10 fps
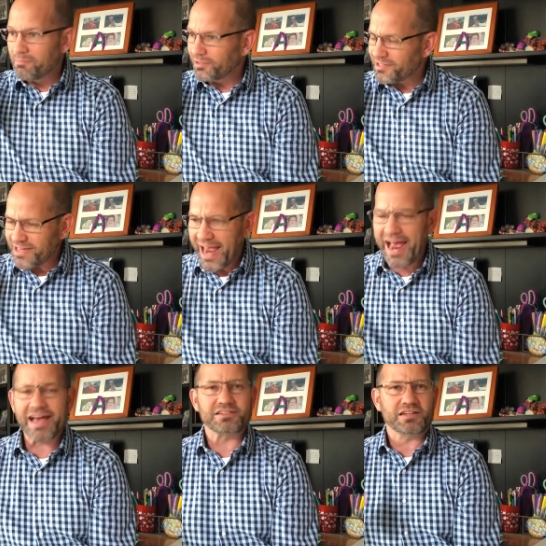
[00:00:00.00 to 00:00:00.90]
but let's
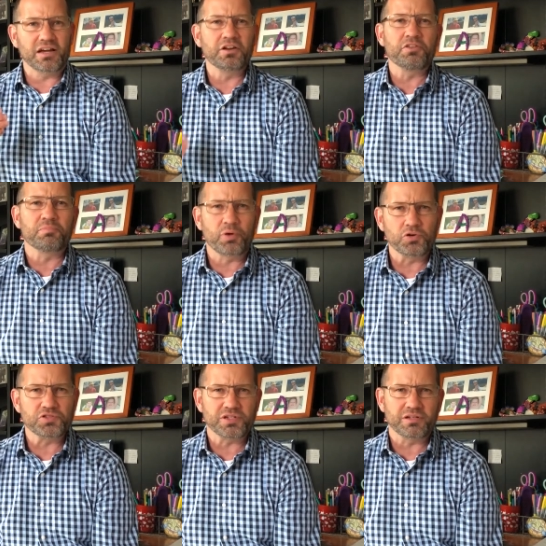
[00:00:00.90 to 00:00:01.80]
ask another
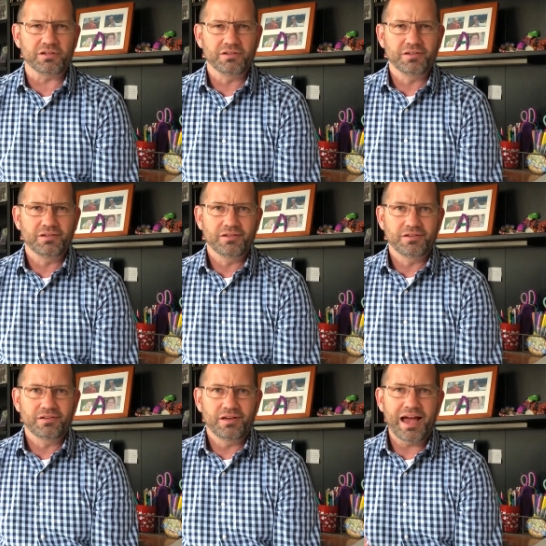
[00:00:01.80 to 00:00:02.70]
person
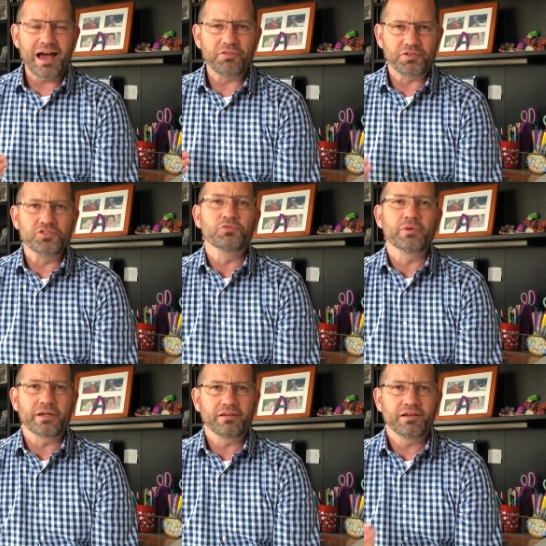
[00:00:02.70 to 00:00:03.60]
how they're
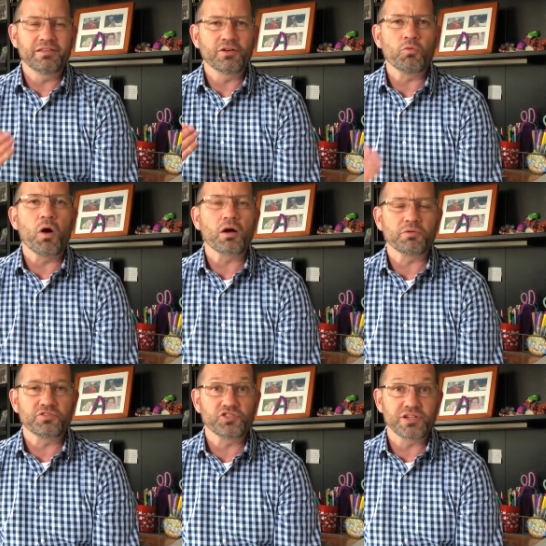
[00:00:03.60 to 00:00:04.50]
doing in their walk
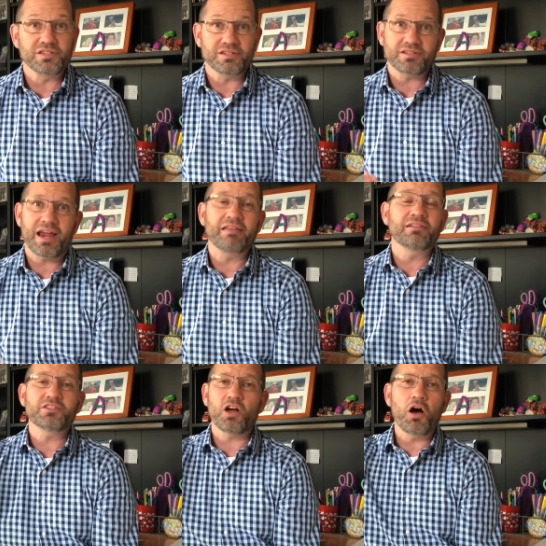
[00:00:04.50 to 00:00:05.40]
with Jesus. And
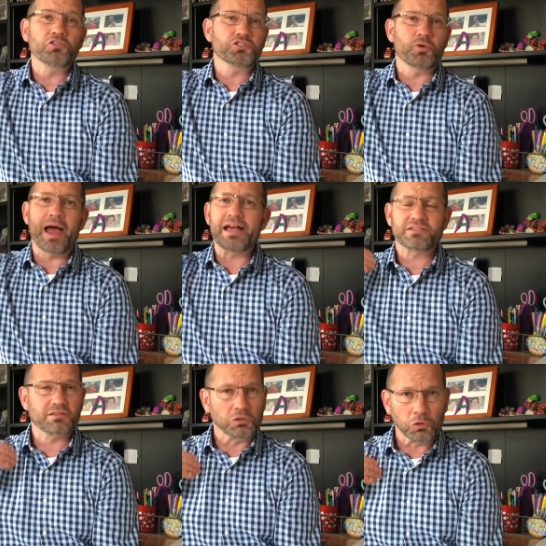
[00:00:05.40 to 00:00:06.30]
let's also
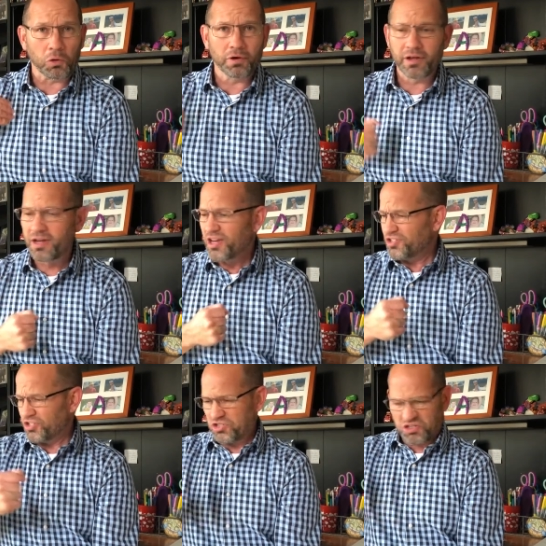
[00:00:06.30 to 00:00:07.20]
ask the Lord
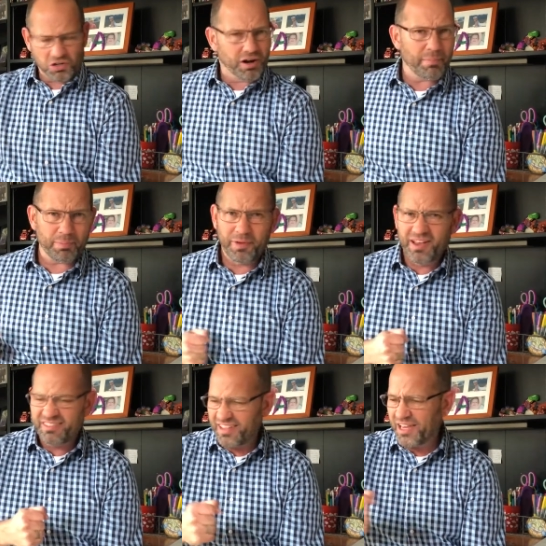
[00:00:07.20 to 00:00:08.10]
to stir up
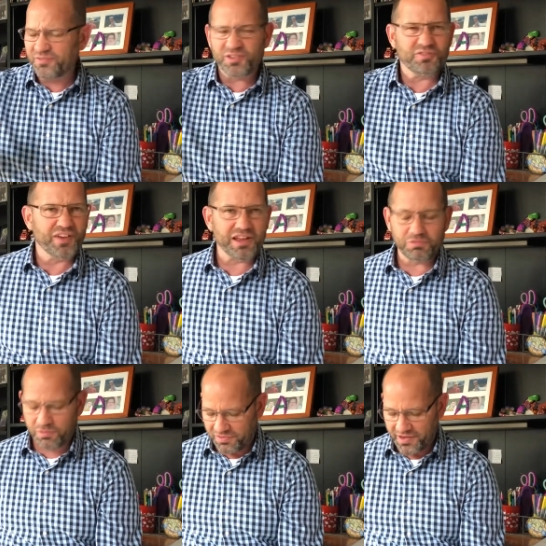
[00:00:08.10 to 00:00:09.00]
the gift of
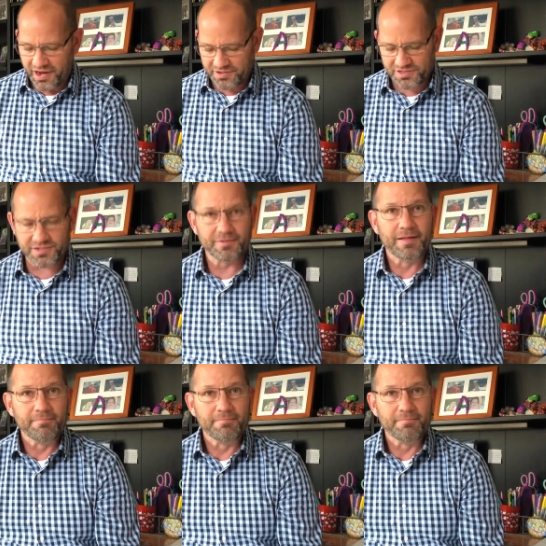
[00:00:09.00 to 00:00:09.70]
faith within us.